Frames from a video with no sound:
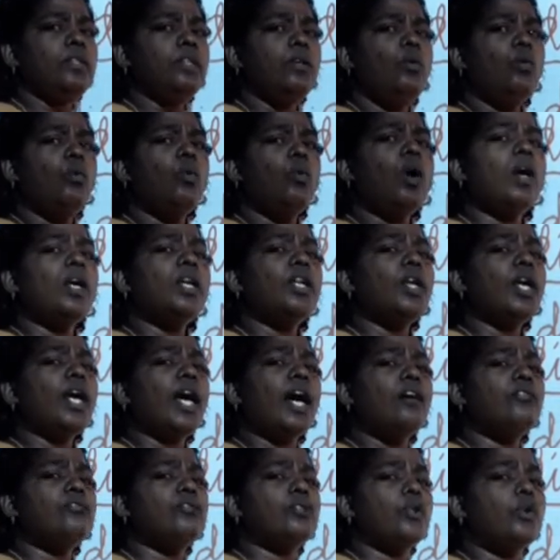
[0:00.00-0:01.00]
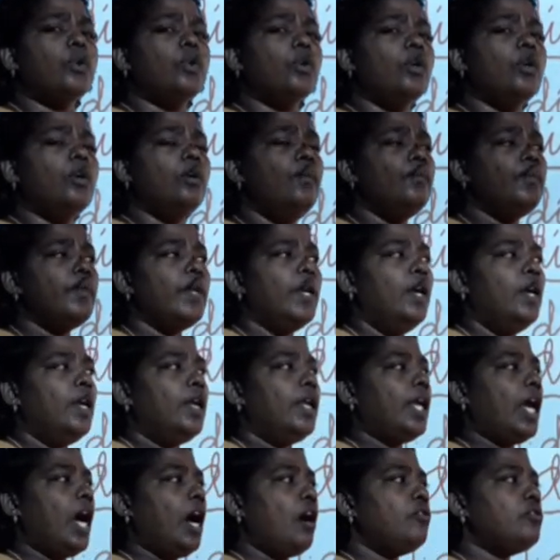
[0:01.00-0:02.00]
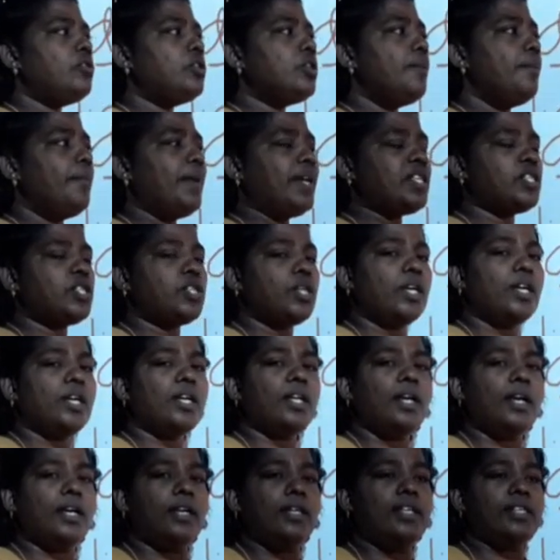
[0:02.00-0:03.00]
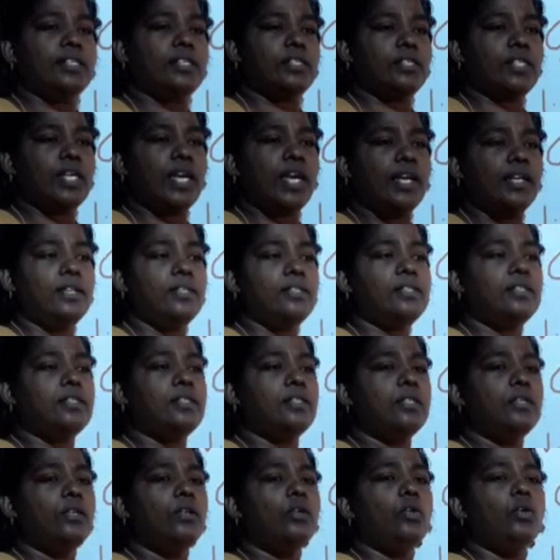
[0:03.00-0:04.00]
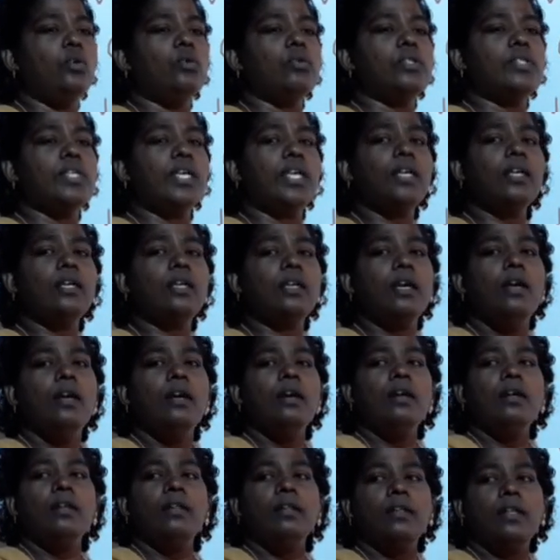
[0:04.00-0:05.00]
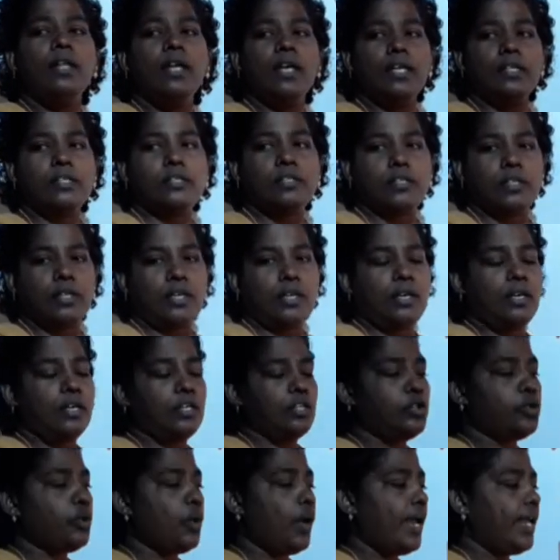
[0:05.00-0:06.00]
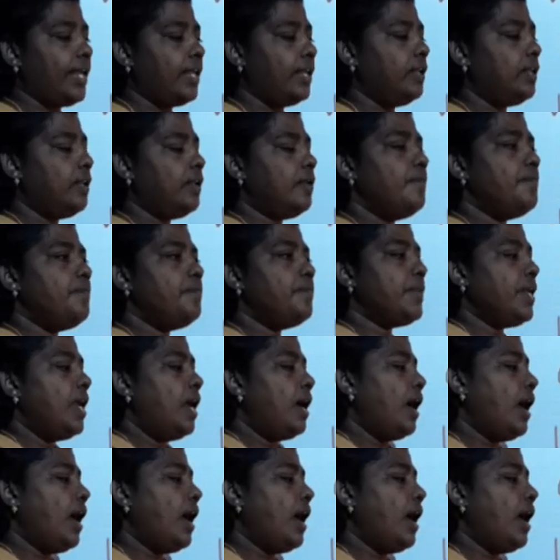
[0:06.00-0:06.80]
What you have to do? You have to measure the distance using that twine,